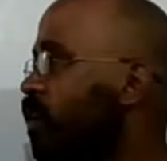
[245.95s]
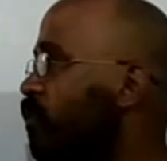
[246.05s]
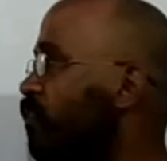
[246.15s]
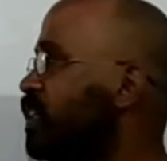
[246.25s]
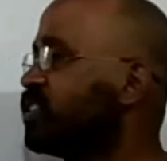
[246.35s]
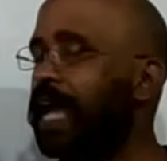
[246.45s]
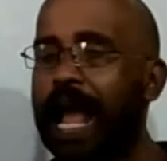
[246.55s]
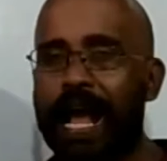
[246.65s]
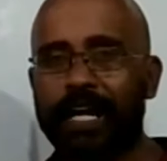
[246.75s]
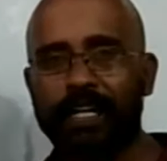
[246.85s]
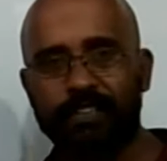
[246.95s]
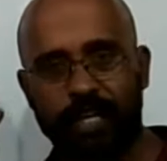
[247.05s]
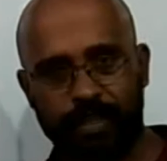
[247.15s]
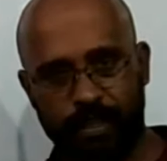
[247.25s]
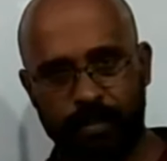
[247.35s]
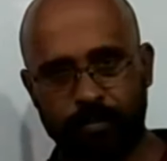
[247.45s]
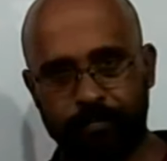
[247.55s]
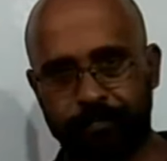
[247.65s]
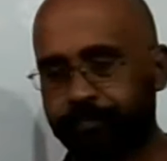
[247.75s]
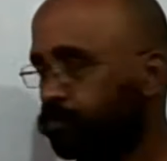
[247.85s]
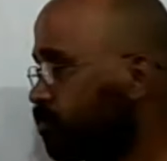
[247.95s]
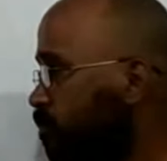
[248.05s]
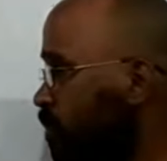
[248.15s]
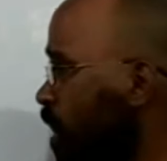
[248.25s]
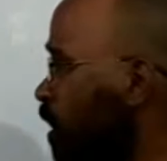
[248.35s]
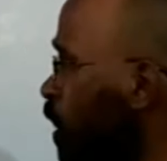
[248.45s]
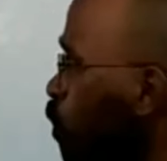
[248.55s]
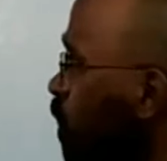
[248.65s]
which angles are there. Now